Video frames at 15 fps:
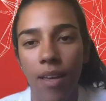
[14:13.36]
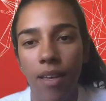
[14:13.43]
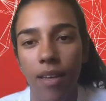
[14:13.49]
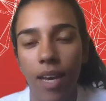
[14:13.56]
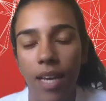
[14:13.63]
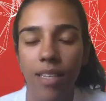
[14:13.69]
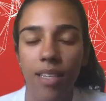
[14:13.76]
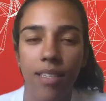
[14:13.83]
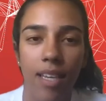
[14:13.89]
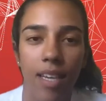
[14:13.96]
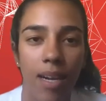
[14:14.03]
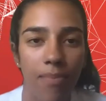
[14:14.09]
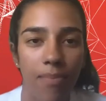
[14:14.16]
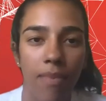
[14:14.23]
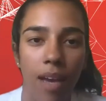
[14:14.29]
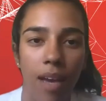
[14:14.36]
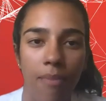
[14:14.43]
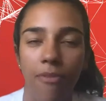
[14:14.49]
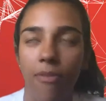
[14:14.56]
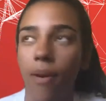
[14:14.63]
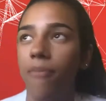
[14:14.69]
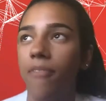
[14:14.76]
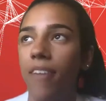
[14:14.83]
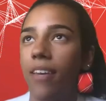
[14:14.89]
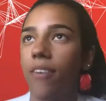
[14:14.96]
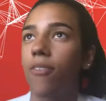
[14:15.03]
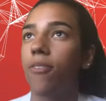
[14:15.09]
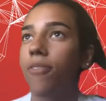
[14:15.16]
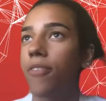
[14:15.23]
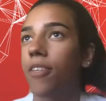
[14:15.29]
as I said, I'm from
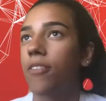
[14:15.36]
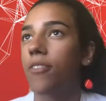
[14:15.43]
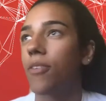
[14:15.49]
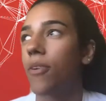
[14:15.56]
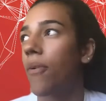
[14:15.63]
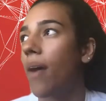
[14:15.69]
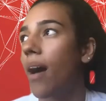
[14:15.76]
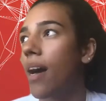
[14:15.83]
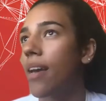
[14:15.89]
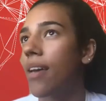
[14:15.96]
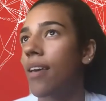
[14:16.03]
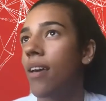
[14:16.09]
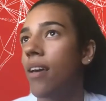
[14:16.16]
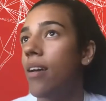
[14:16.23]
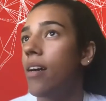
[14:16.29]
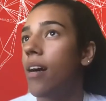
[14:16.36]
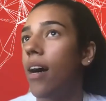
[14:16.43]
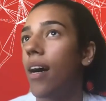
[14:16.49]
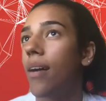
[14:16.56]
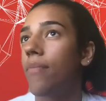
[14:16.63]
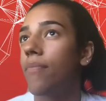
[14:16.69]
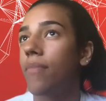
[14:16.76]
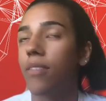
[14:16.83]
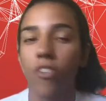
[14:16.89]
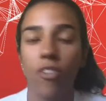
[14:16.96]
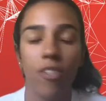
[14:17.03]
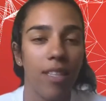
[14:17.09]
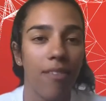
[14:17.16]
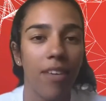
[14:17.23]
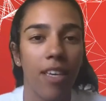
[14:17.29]
Vancouver, so I
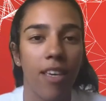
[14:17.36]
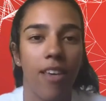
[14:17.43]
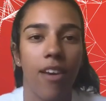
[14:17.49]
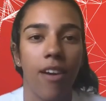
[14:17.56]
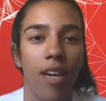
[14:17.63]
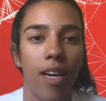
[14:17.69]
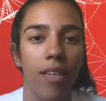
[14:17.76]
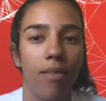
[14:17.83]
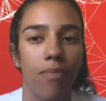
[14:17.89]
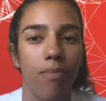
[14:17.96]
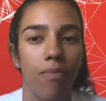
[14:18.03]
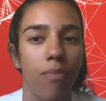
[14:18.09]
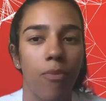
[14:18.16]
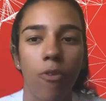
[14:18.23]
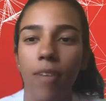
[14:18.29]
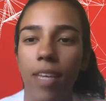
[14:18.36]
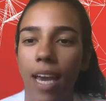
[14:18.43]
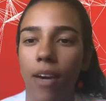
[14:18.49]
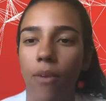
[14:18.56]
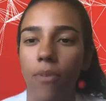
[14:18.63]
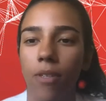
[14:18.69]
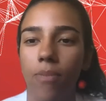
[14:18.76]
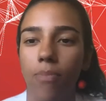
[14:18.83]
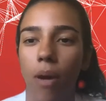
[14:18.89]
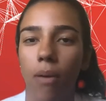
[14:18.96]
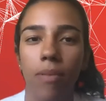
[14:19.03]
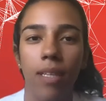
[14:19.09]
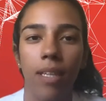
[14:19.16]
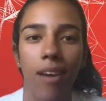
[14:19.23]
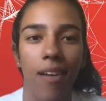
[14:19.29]
just living here. I moving out was
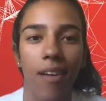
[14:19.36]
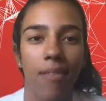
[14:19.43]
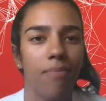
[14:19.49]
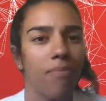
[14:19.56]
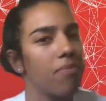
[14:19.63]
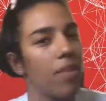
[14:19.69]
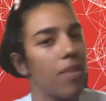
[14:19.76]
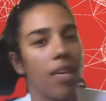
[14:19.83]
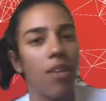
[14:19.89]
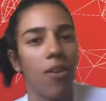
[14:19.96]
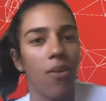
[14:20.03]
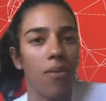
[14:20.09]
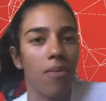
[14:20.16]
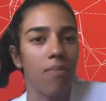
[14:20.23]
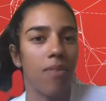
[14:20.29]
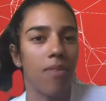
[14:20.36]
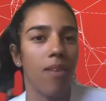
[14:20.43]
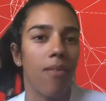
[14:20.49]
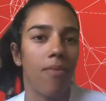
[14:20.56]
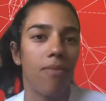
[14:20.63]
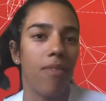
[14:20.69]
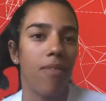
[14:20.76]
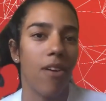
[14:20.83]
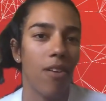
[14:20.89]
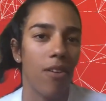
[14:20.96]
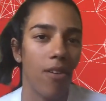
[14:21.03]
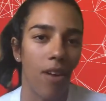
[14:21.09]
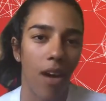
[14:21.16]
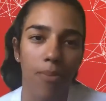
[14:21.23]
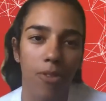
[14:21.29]
probably not like a very
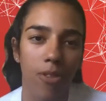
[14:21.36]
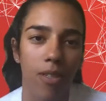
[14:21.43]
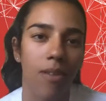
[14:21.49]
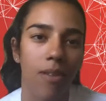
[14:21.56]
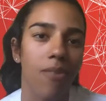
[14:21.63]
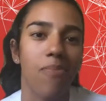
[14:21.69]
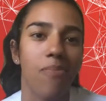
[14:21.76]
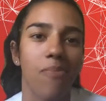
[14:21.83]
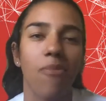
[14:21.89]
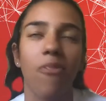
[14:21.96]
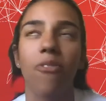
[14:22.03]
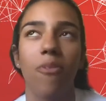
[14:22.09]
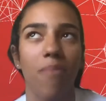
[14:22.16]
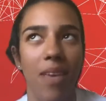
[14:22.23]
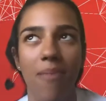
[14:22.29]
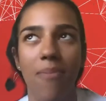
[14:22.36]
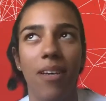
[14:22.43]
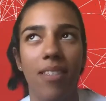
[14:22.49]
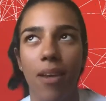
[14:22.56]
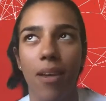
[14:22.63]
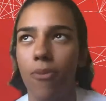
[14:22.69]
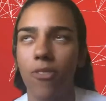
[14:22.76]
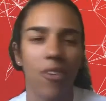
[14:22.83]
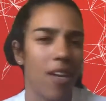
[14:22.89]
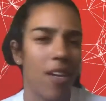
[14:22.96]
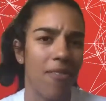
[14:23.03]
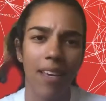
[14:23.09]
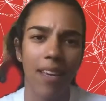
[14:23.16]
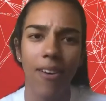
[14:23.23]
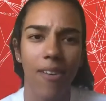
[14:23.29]
good option for me because I was just kind of
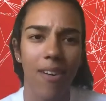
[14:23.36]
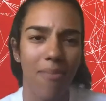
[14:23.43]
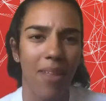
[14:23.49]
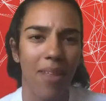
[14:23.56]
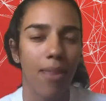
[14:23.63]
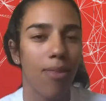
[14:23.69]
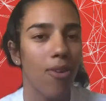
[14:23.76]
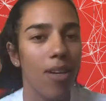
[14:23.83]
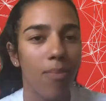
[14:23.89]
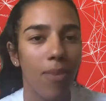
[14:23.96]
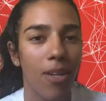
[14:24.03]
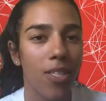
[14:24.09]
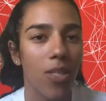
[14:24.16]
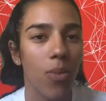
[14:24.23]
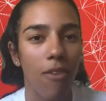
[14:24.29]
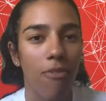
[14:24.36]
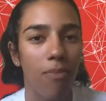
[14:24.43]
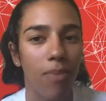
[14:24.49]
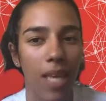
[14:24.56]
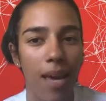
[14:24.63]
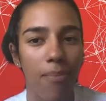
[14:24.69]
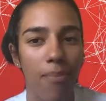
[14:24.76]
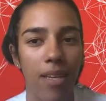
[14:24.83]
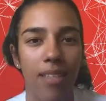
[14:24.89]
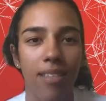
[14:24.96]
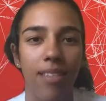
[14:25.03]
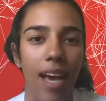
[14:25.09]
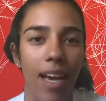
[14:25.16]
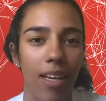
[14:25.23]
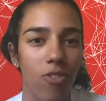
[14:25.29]
like, oh, I'm like 30 minutes away from
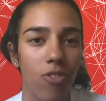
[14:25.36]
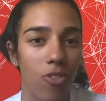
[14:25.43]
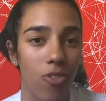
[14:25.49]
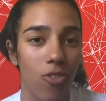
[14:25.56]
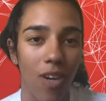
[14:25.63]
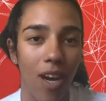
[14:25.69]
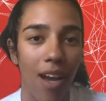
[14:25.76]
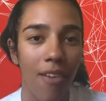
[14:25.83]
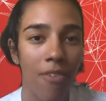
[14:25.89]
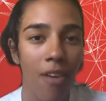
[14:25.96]
campus. I can just drive.